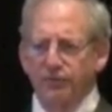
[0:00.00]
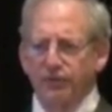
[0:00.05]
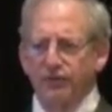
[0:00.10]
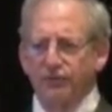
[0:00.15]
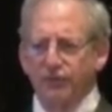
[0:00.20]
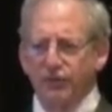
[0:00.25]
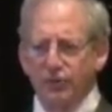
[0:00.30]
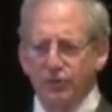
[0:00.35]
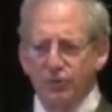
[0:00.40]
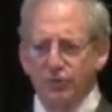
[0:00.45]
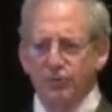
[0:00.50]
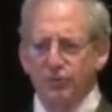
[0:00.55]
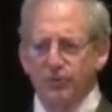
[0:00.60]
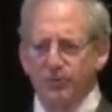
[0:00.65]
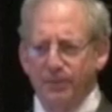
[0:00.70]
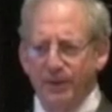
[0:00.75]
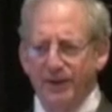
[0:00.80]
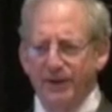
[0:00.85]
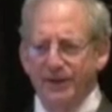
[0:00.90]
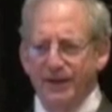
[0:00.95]
52,
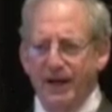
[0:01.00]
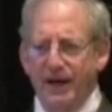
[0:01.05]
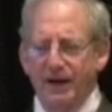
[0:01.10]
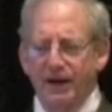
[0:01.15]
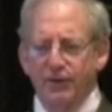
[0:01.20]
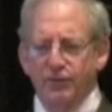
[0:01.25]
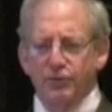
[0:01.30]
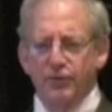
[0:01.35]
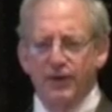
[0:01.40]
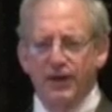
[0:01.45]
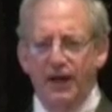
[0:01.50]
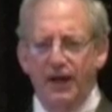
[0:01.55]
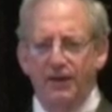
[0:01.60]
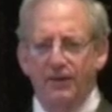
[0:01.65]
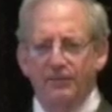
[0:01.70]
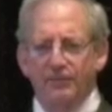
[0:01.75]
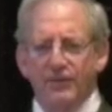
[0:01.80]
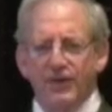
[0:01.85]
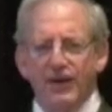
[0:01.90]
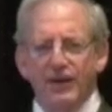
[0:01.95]
depending on how you
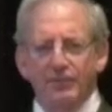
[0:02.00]
count,